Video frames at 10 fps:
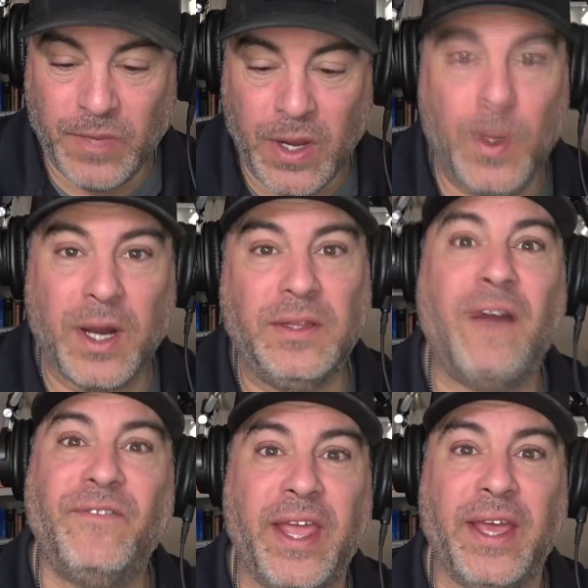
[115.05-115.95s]

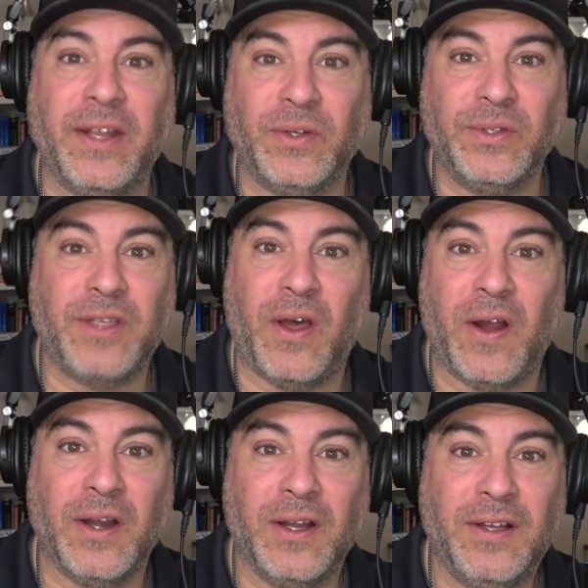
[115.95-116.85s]
love handles
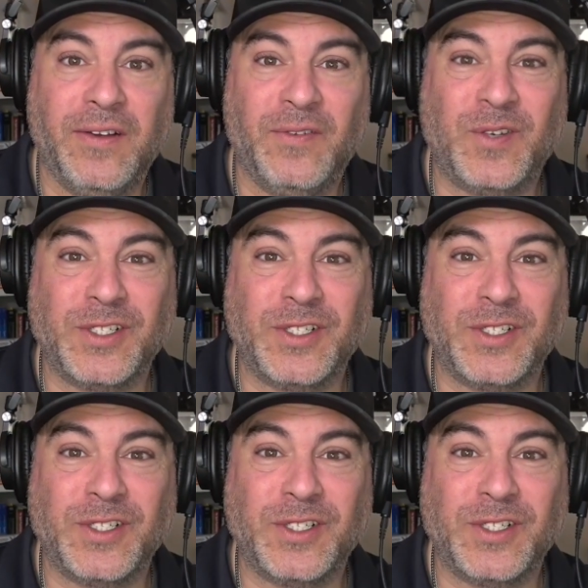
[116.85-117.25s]
are for